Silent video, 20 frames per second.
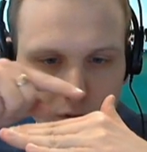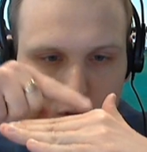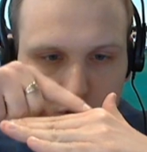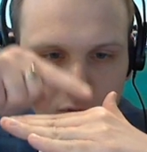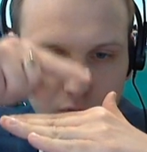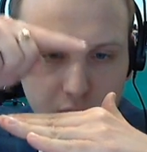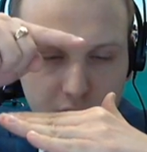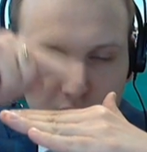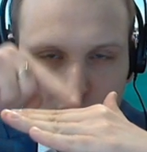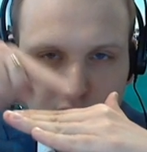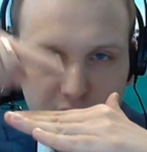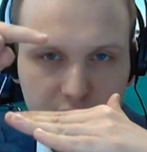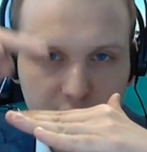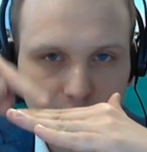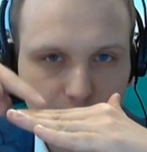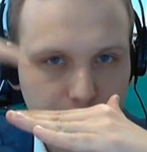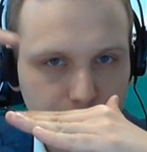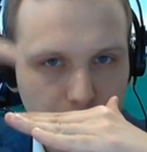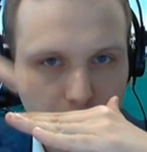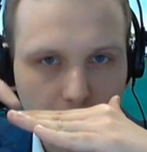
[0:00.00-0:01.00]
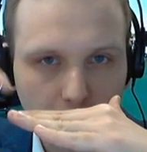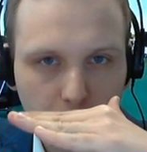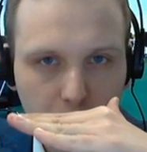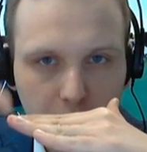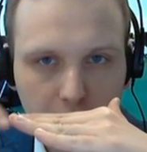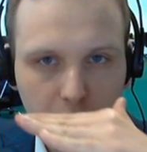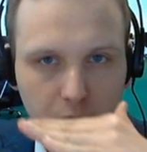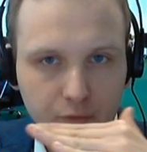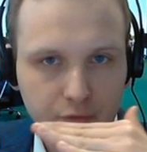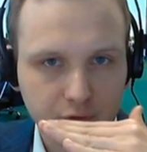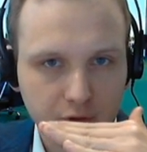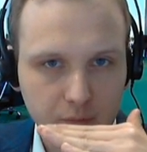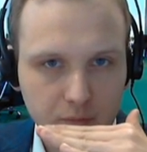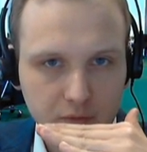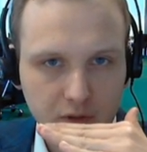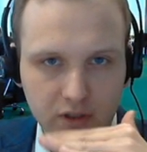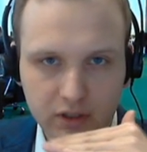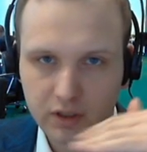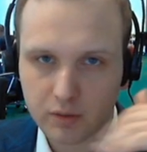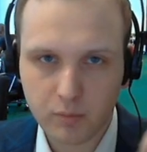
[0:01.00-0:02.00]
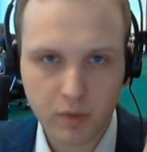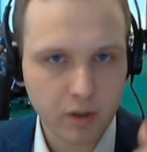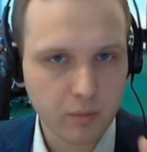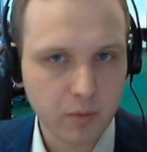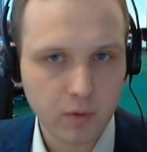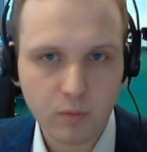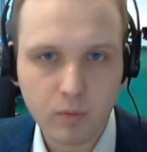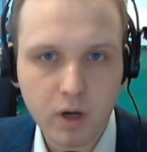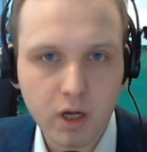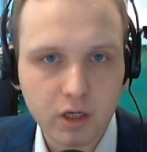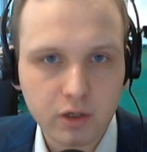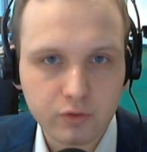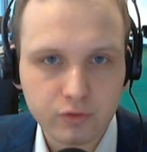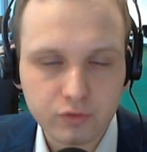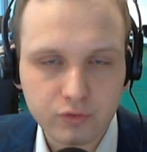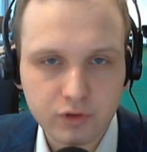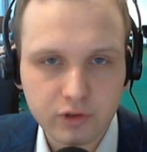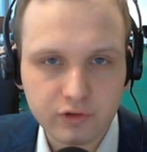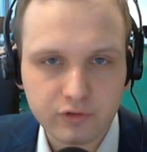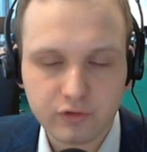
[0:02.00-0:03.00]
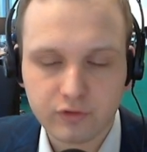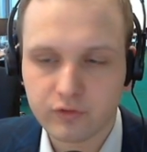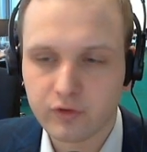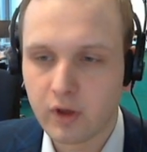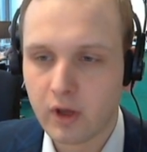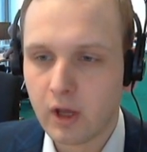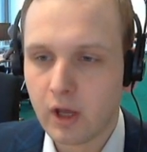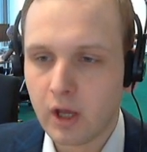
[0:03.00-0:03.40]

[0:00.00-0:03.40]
The rate doesn't fall below something. There might be various reasons.